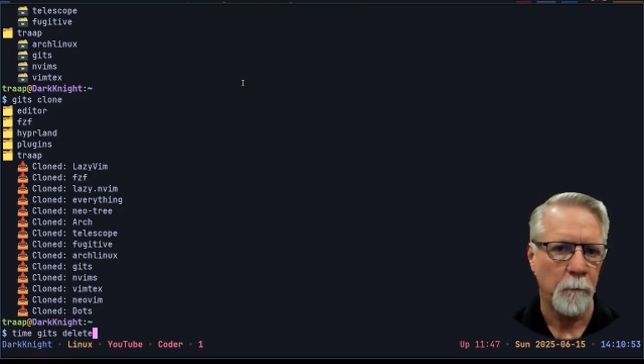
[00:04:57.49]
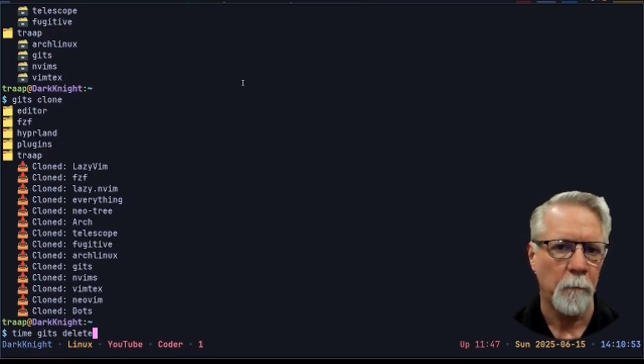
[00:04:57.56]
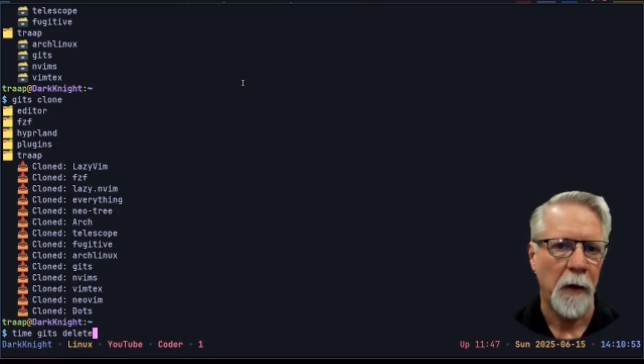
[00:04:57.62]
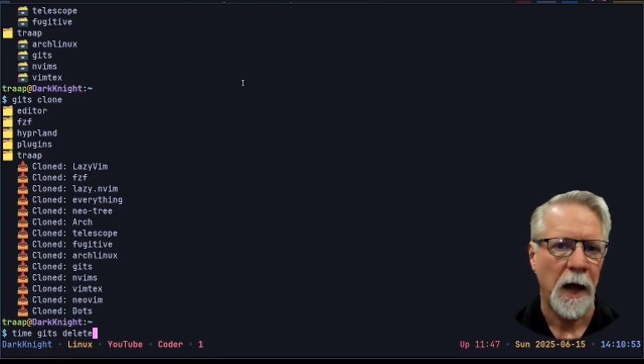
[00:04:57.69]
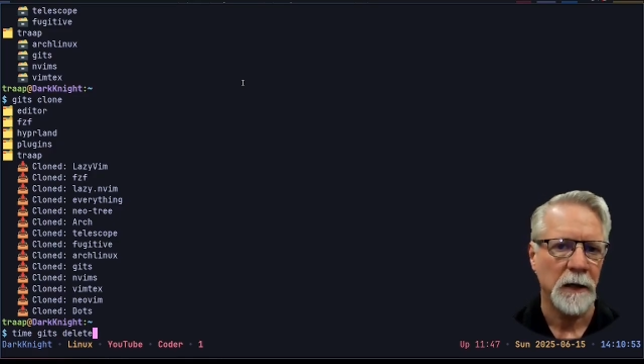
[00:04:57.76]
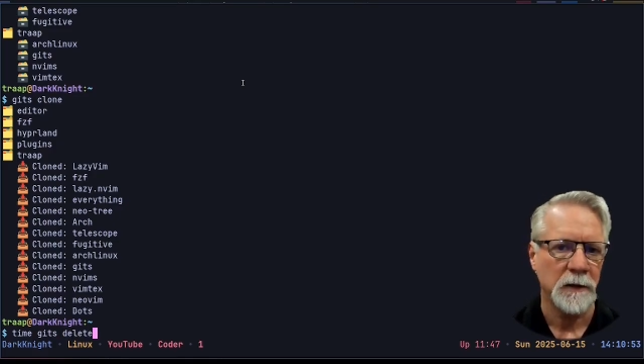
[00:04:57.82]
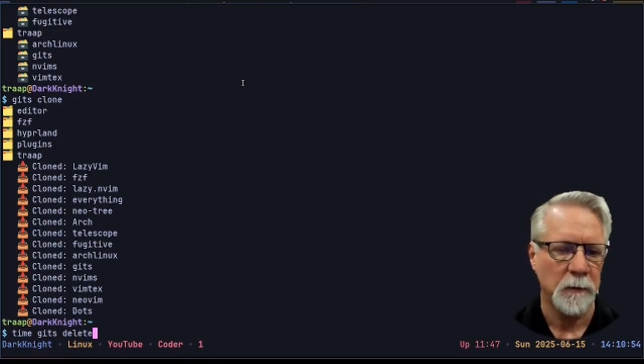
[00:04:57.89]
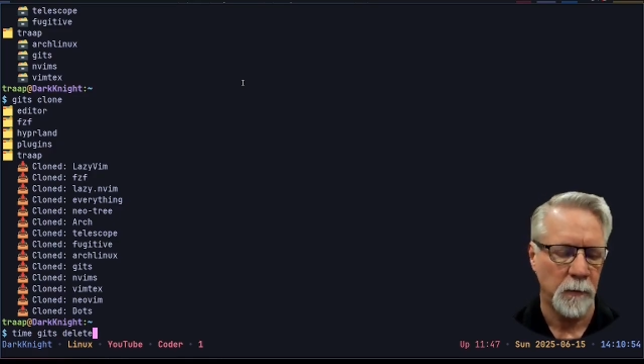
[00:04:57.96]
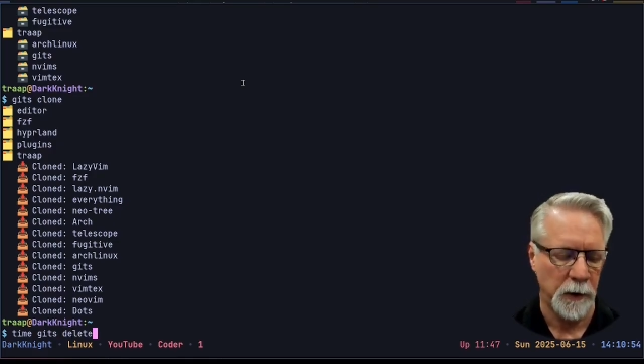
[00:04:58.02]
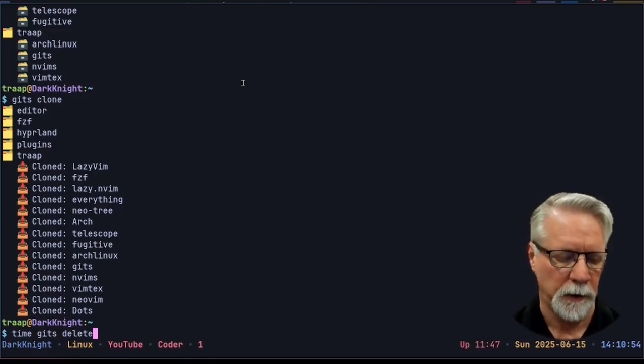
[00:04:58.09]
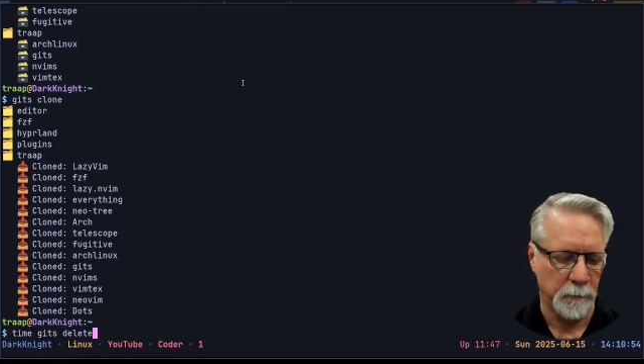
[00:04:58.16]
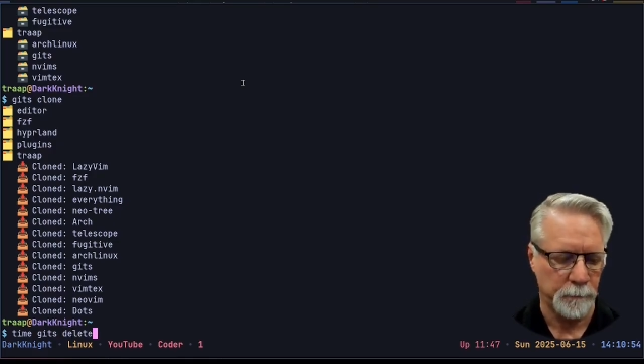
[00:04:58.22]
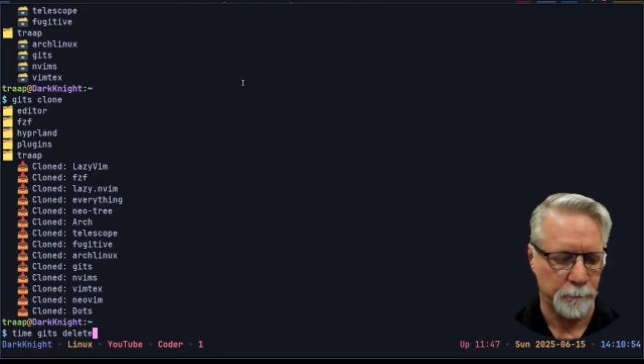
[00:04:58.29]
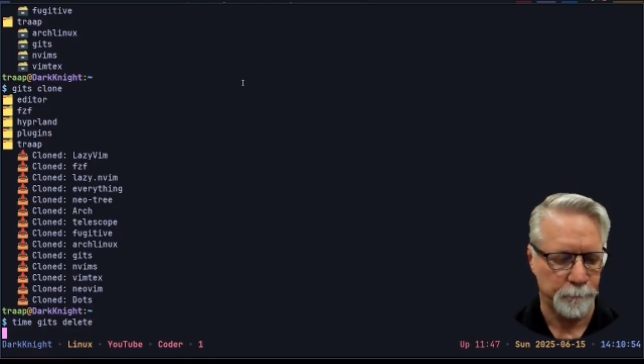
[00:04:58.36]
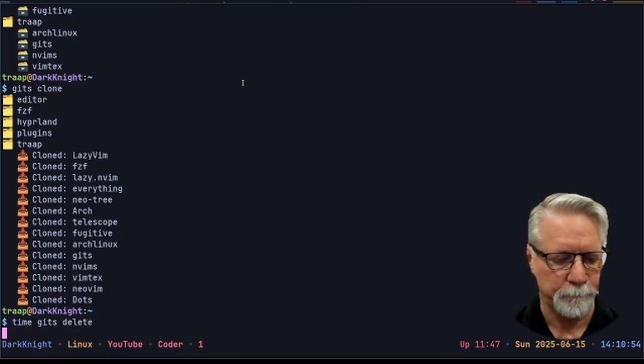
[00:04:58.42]

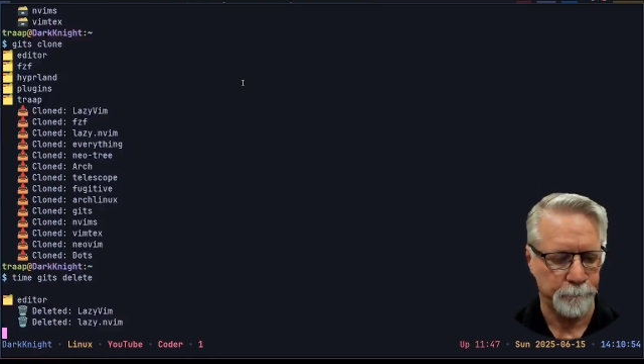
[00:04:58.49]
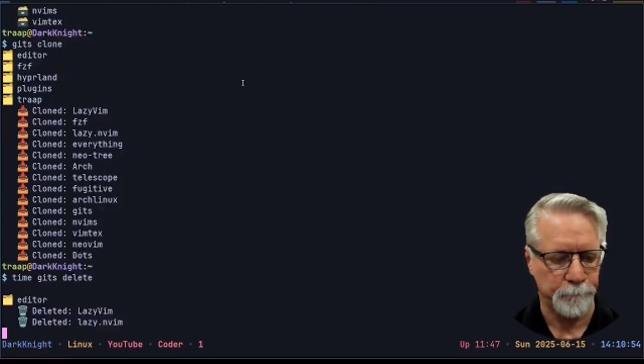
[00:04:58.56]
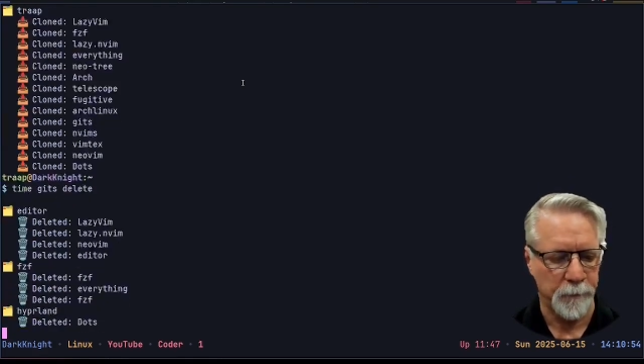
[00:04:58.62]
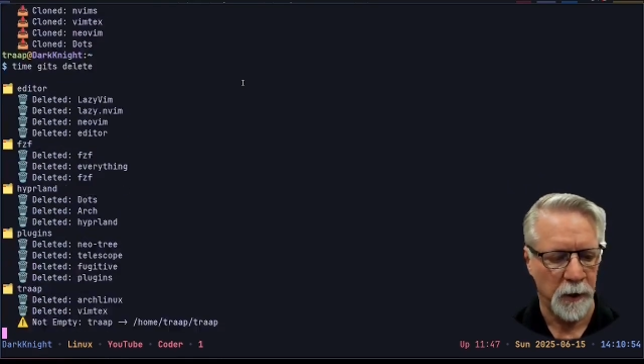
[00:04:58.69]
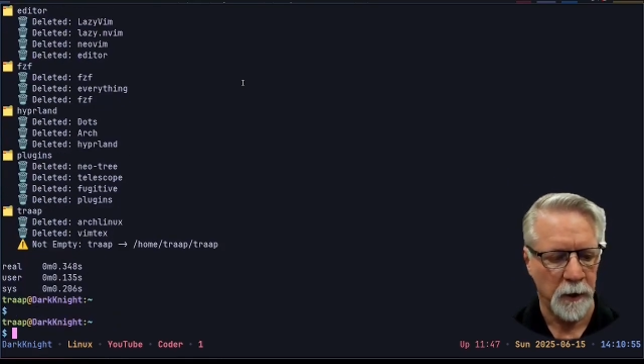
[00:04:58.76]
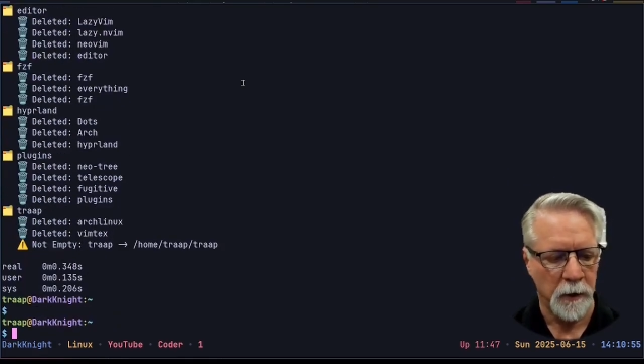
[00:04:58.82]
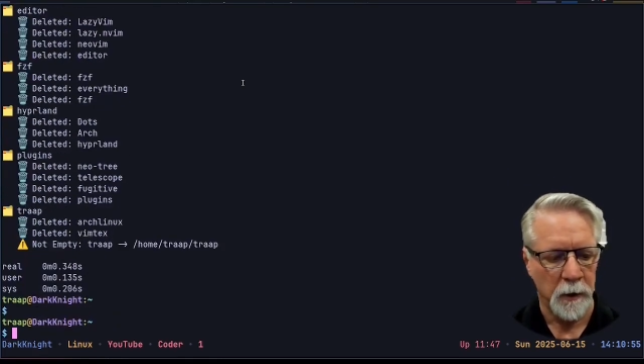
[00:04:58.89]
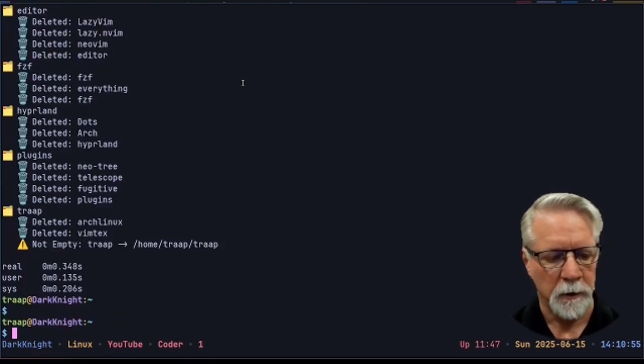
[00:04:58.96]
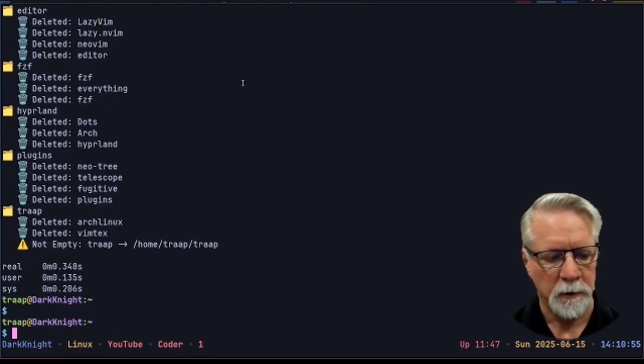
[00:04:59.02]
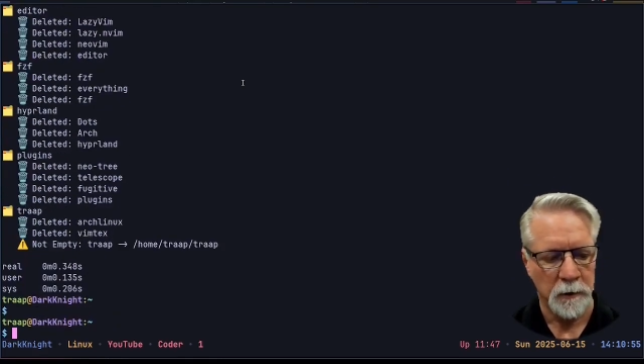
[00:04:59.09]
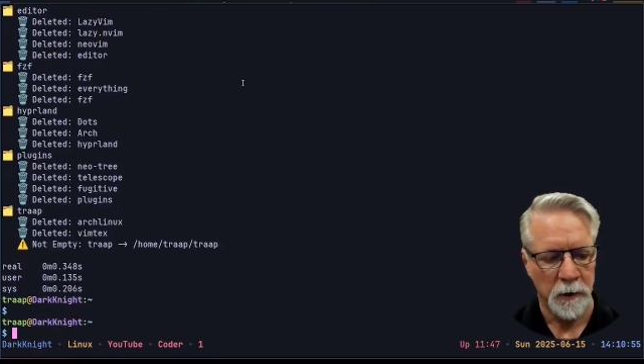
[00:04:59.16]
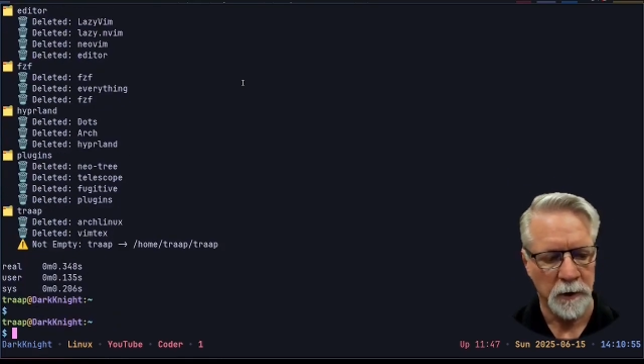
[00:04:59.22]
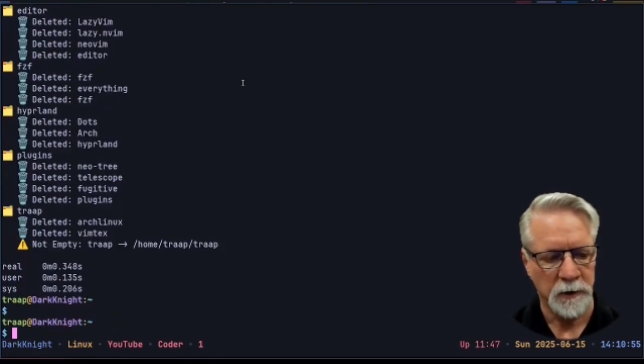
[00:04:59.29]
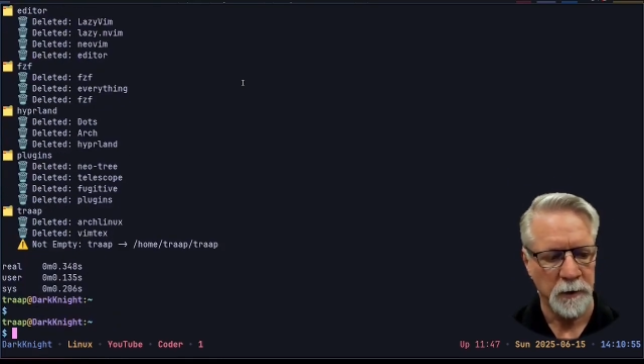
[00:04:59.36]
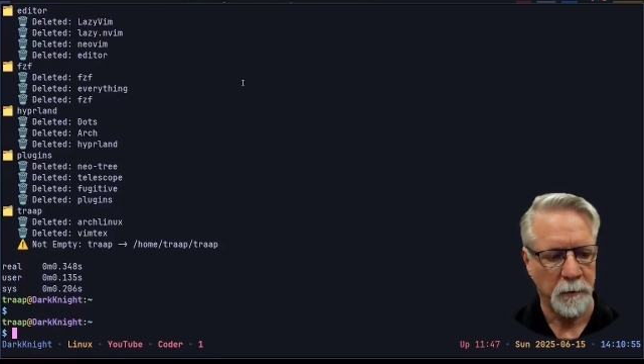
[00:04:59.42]
Possibly. So
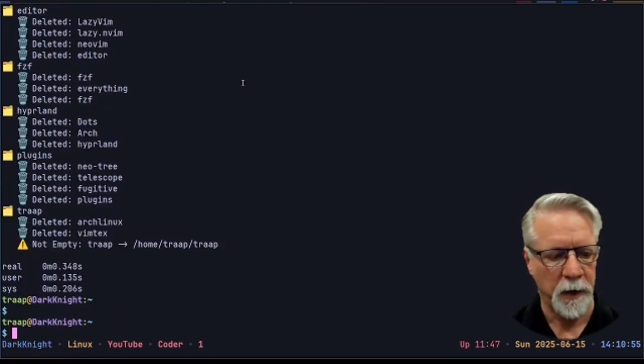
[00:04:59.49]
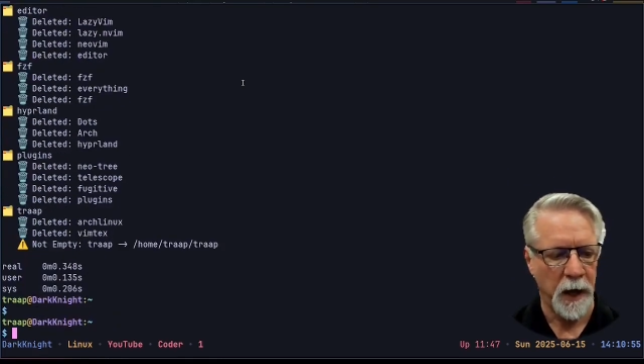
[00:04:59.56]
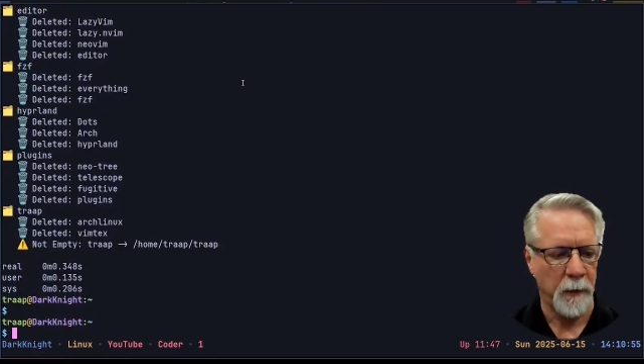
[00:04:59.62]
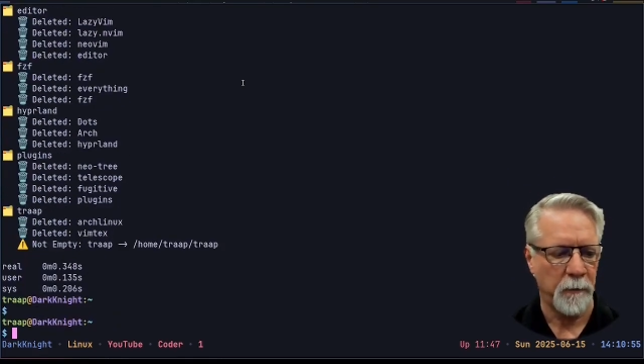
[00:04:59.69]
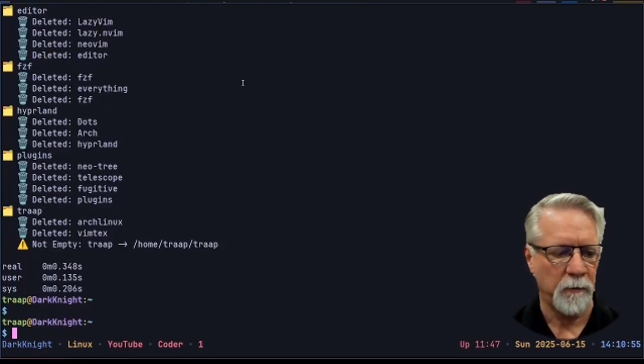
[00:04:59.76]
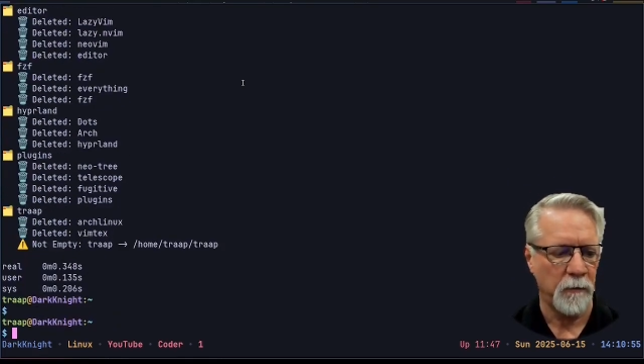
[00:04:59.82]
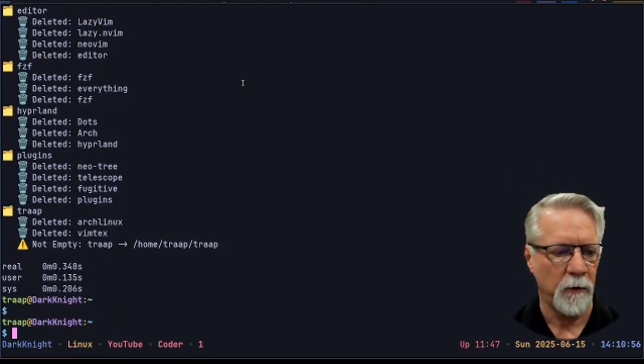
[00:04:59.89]
let's see what happens.